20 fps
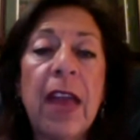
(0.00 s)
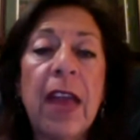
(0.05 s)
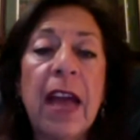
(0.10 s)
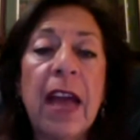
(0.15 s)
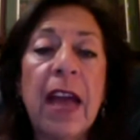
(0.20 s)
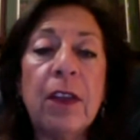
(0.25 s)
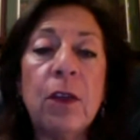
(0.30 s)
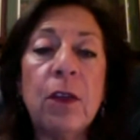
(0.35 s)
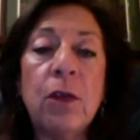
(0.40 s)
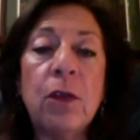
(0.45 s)

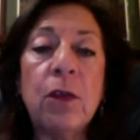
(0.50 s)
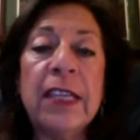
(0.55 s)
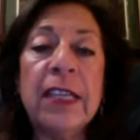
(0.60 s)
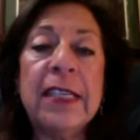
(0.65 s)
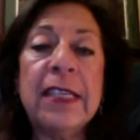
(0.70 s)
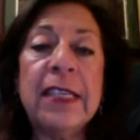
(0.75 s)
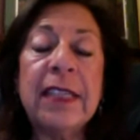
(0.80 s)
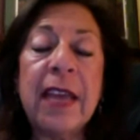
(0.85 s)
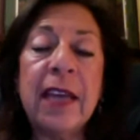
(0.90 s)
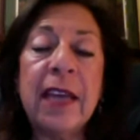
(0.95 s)
that you
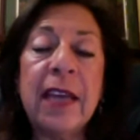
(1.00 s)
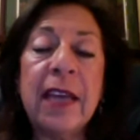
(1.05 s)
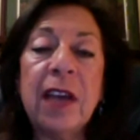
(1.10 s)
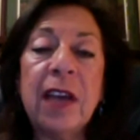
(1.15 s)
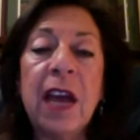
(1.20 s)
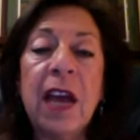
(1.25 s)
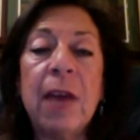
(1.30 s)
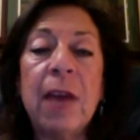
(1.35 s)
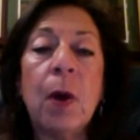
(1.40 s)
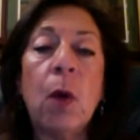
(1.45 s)
need to
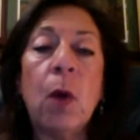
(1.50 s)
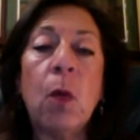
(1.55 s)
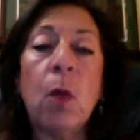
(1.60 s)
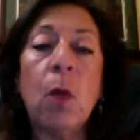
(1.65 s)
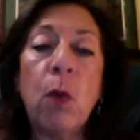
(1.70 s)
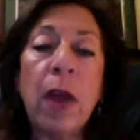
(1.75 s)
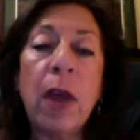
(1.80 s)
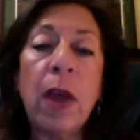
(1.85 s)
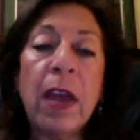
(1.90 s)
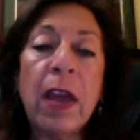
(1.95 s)
take time
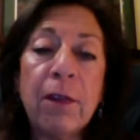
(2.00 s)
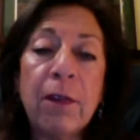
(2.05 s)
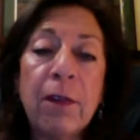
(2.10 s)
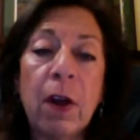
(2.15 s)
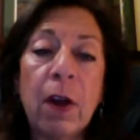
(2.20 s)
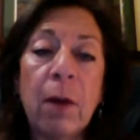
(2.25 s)
away